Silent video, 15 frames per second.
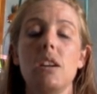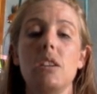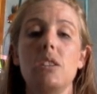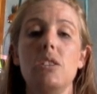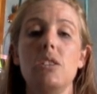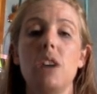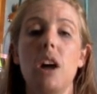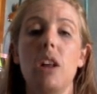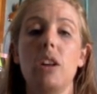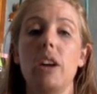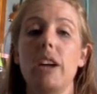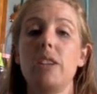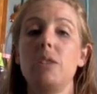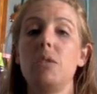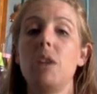
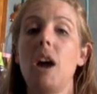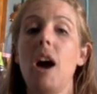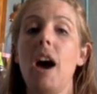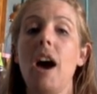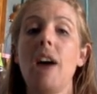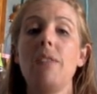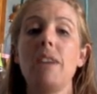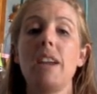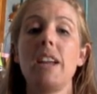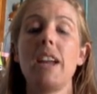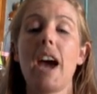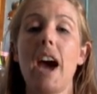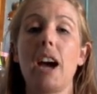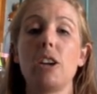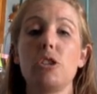I do not have
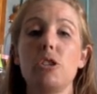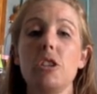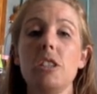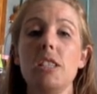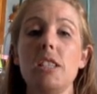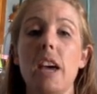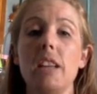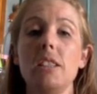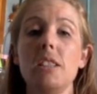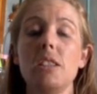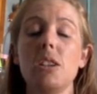any extra cents.